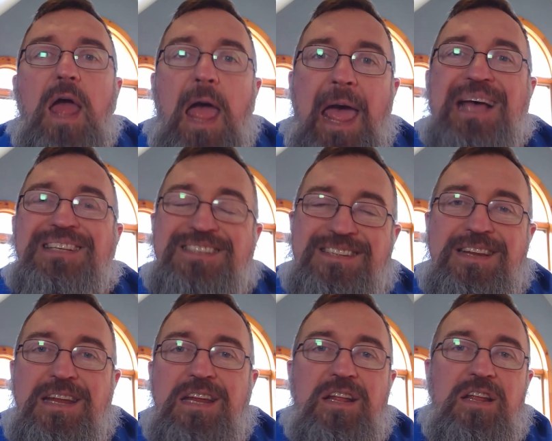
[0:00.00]
as
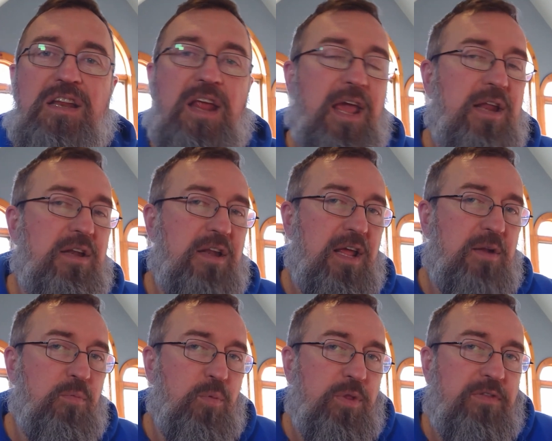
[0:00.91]
needed and,
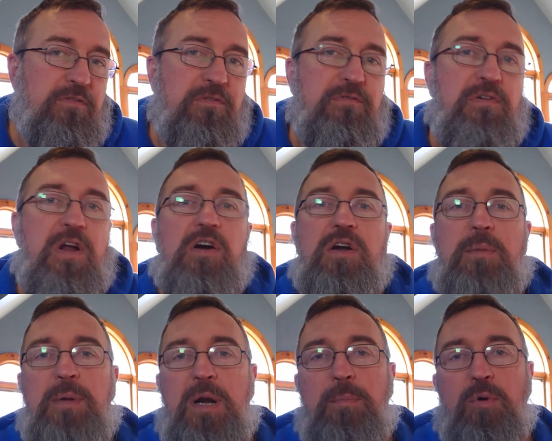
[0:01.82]
and with very
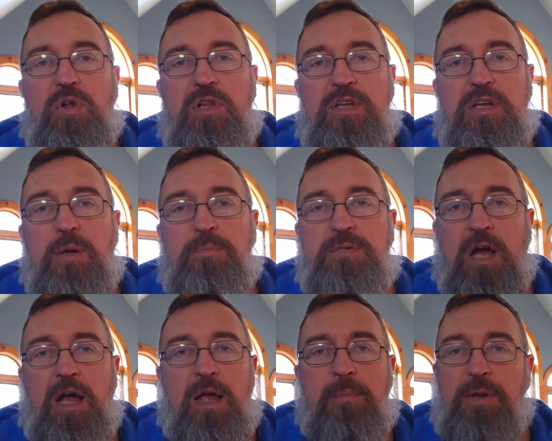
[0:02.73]
minimal cleanup
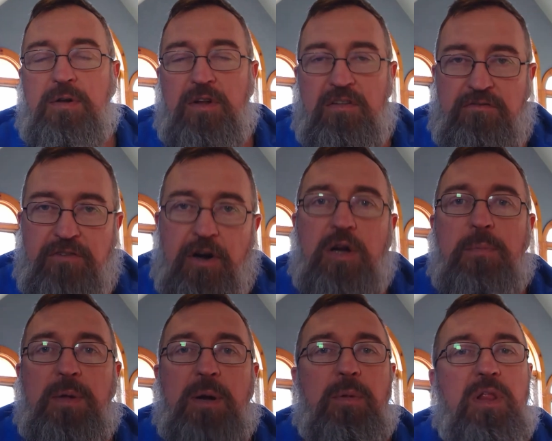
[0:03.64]
time and, and very
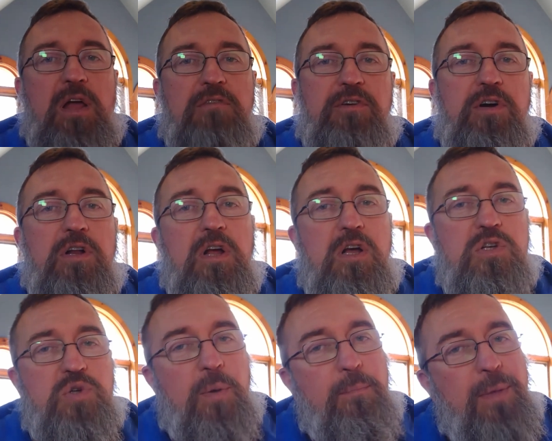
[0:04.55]
minimal effort.
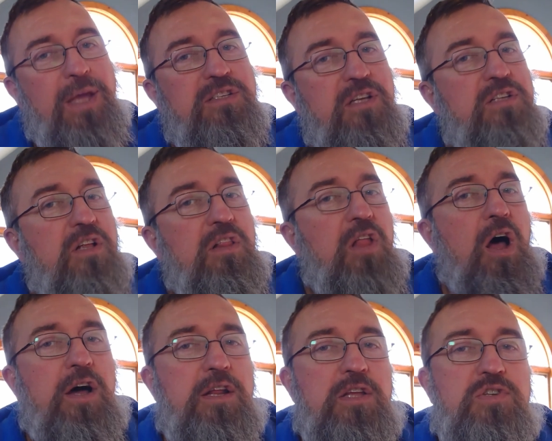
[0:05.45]
So it makes things a
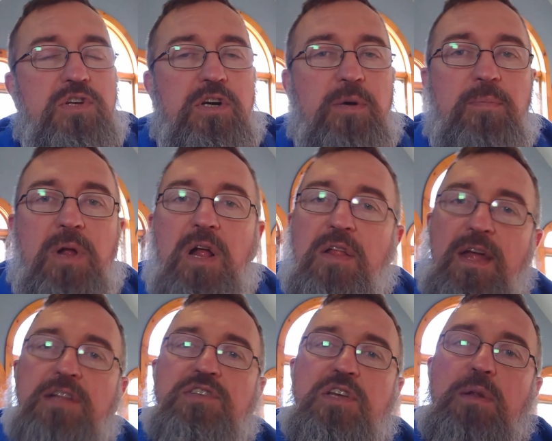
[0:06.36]
lot easier.
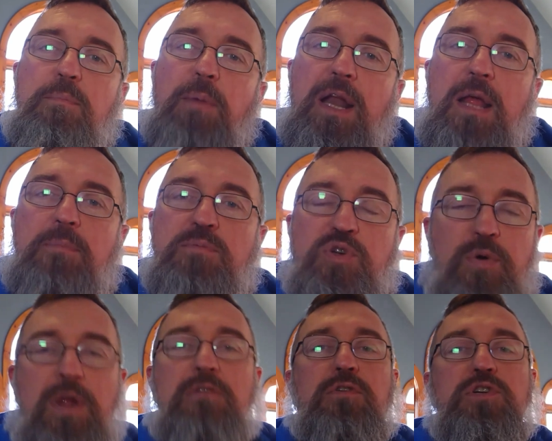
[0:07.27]
That's it. My name's
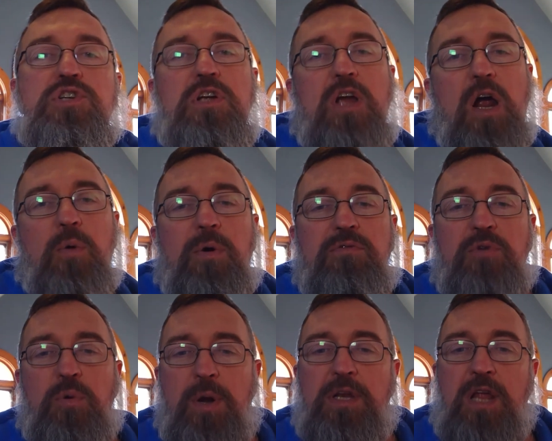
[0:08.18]
Grant Fritchey. I work
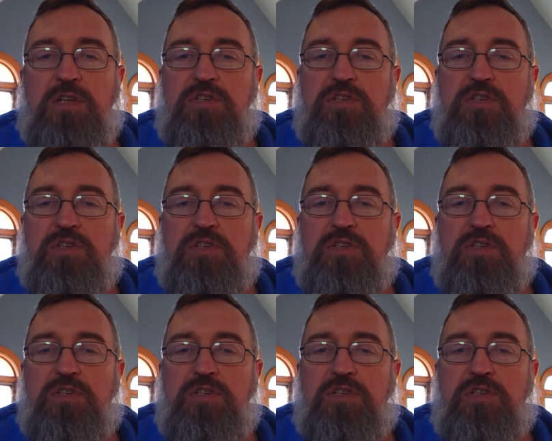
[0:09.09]
for Redgate